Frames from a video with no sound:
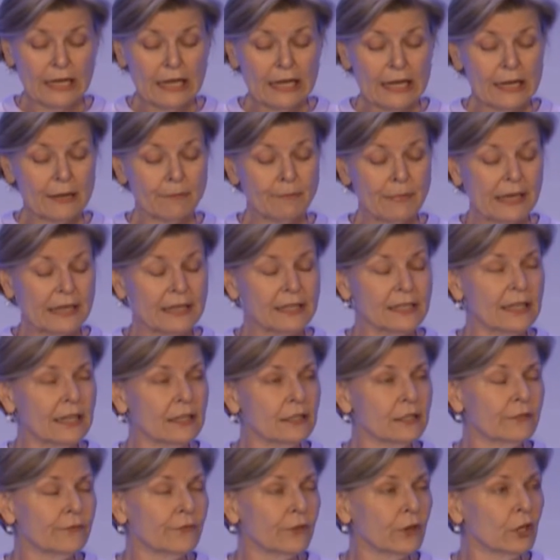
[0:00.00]
it makes
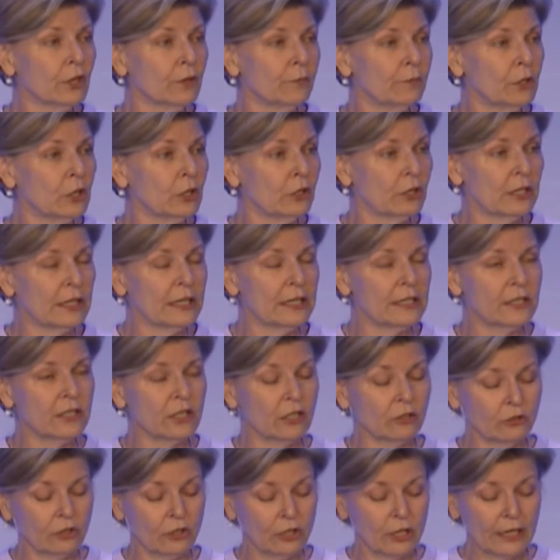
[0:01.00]
sense for communities
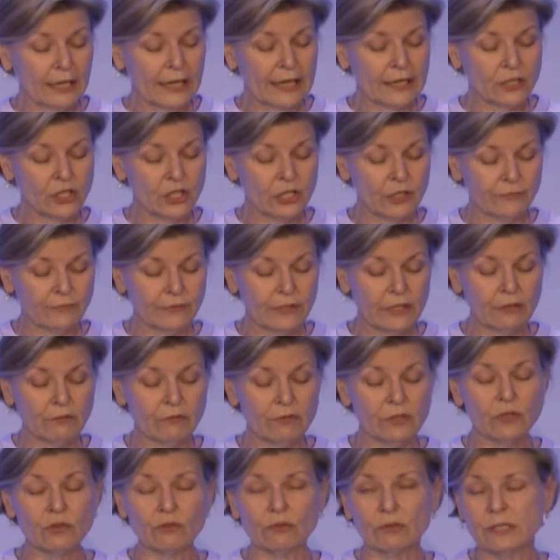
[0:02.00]
to look at shifting
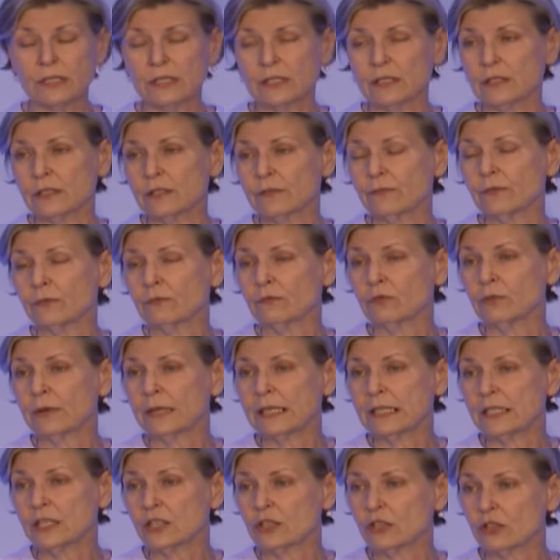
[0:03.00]
resources from
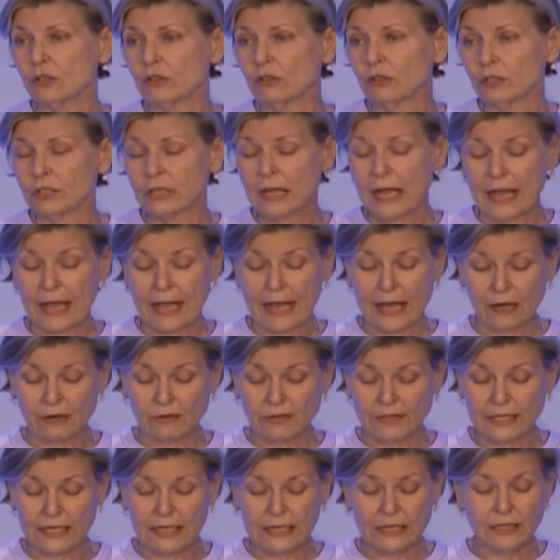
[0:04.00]
transitional
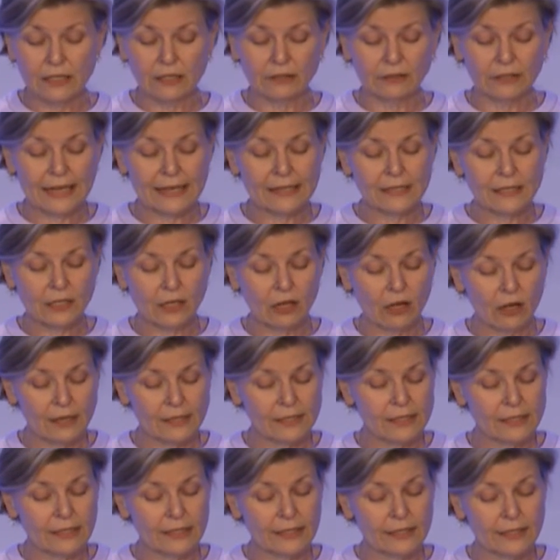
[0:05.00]
housing to less
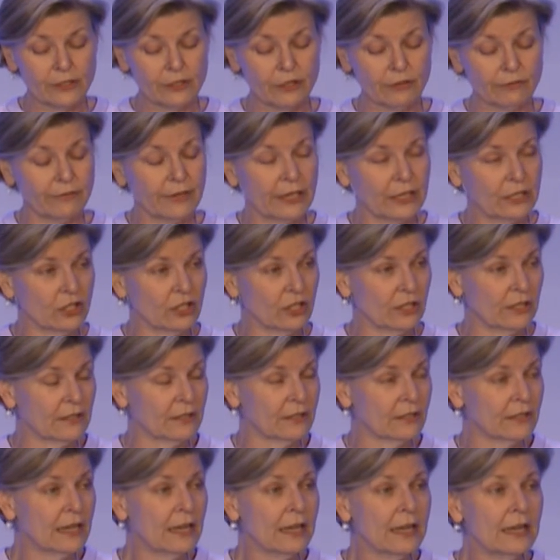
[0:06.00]
costly
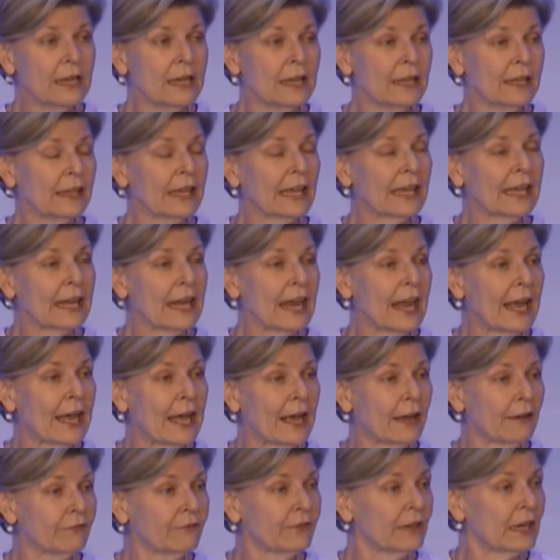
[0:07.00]
interventions that can
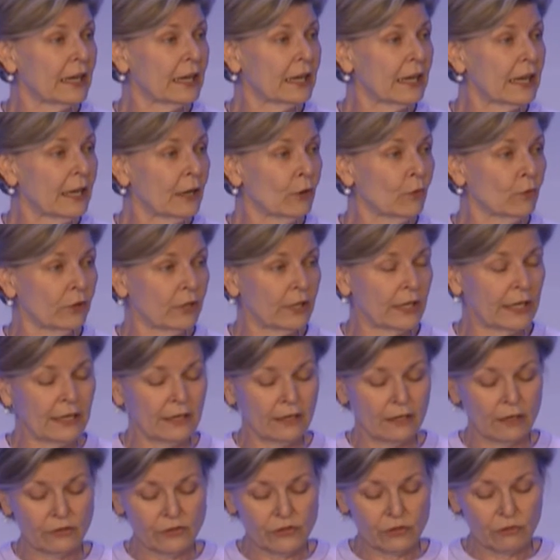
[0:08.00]
have an
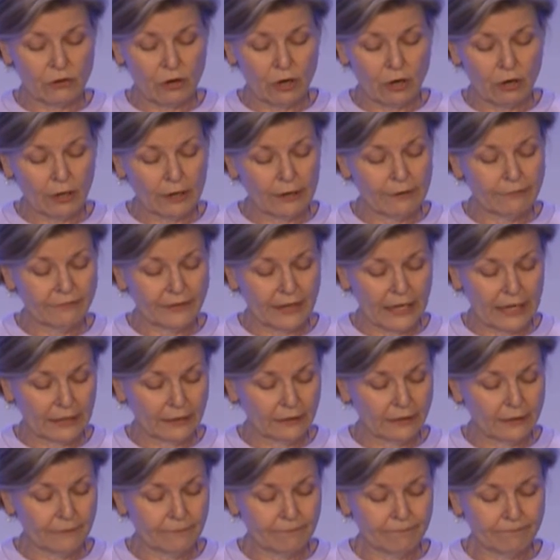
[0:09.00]
equally strong
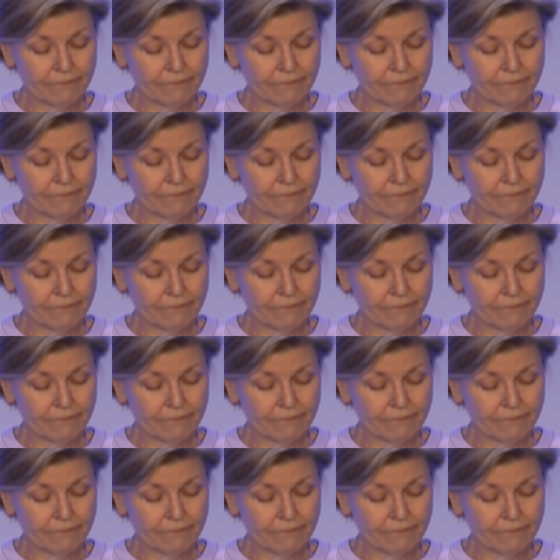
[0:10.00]
effect.